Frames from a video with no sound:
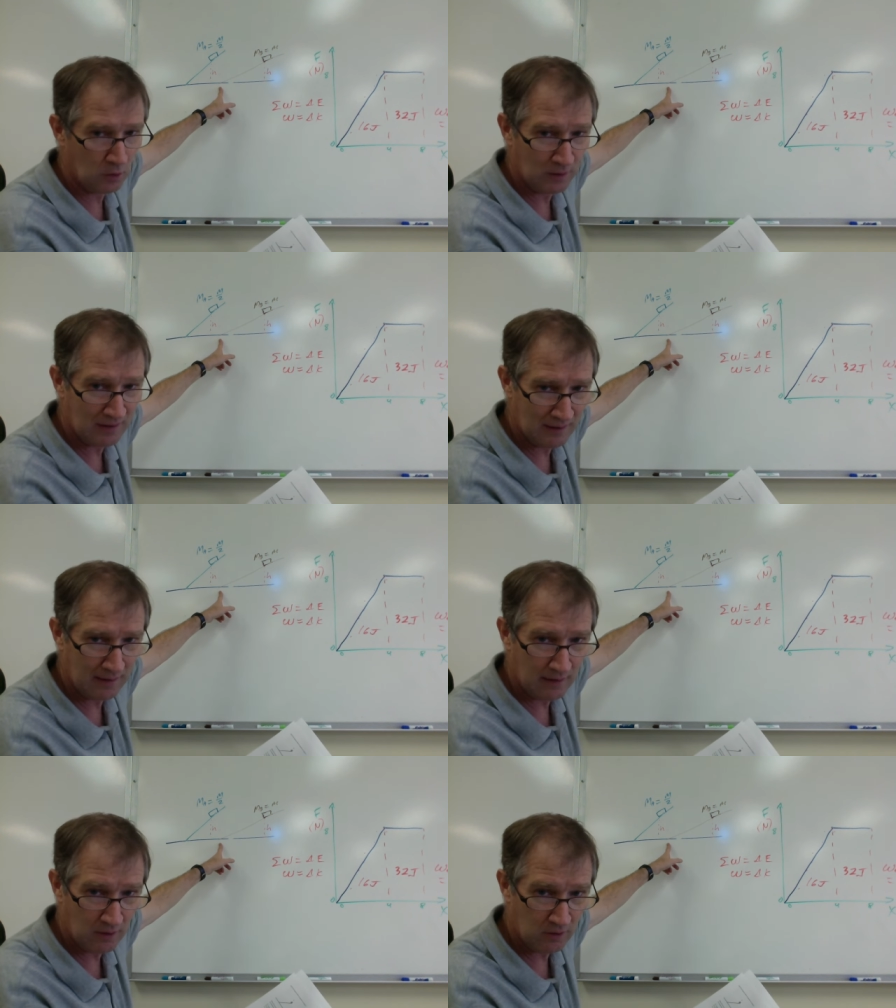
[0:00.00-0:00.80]
to its
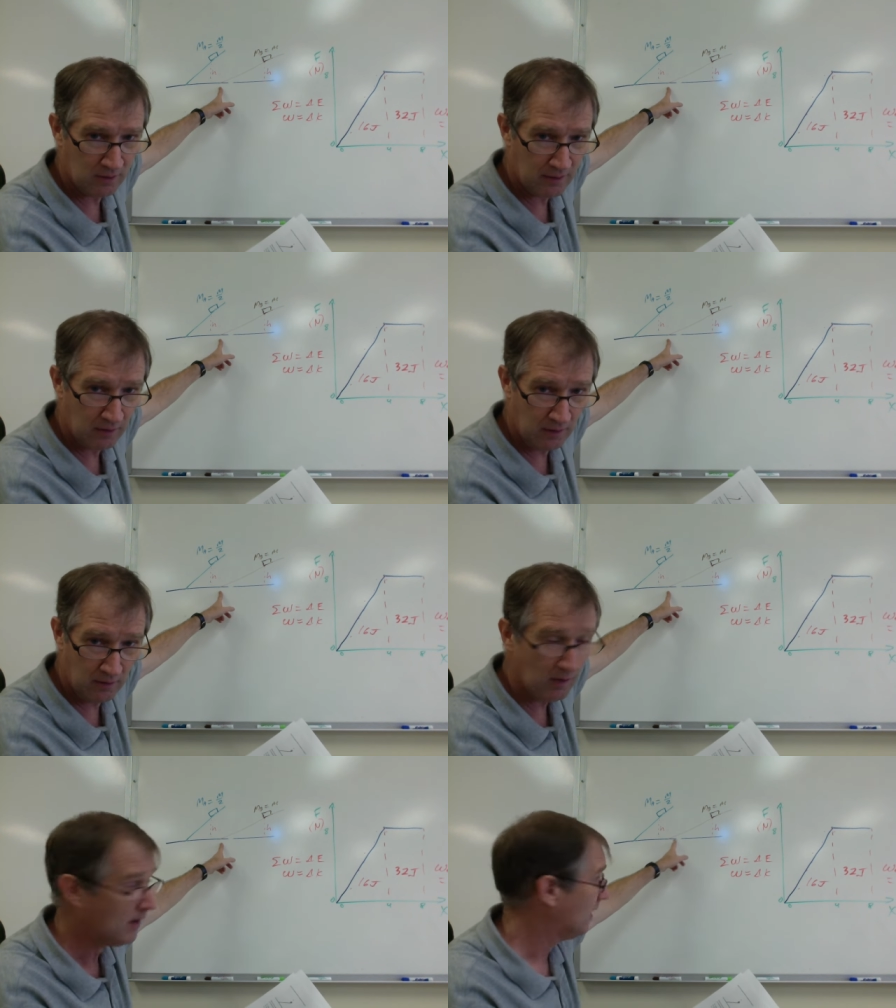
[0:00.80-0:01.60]
kinetic energy down
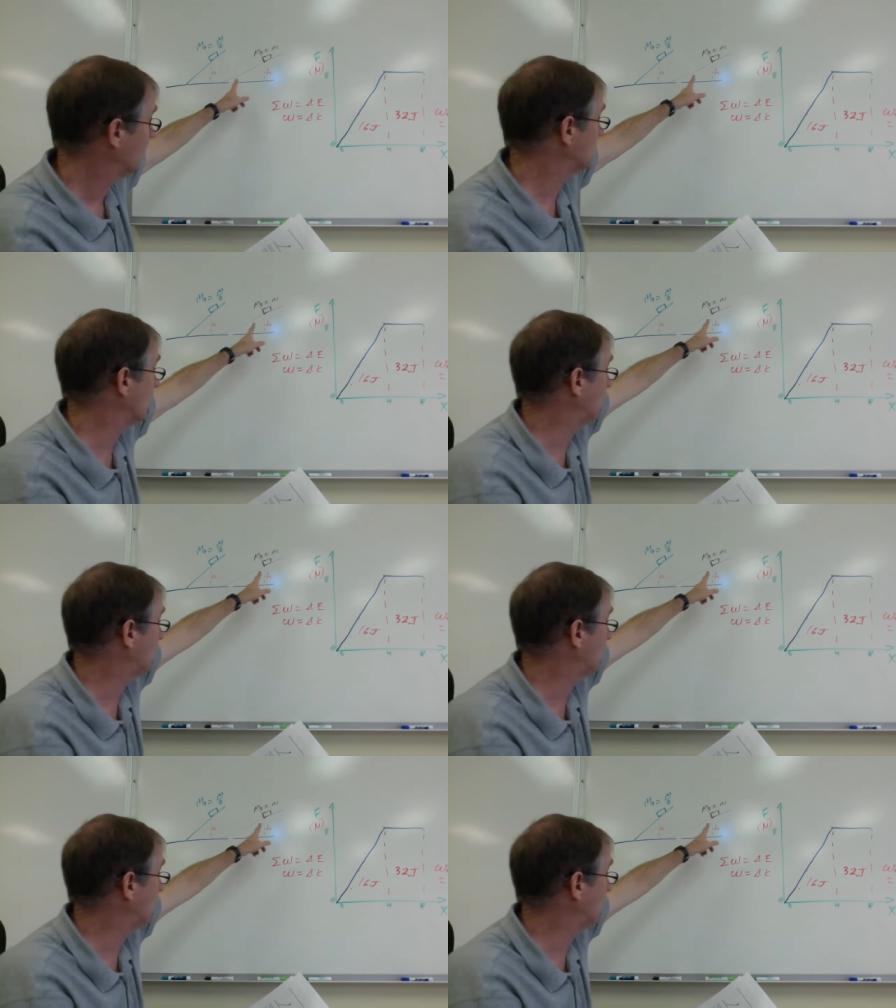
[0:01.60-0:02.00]
here. So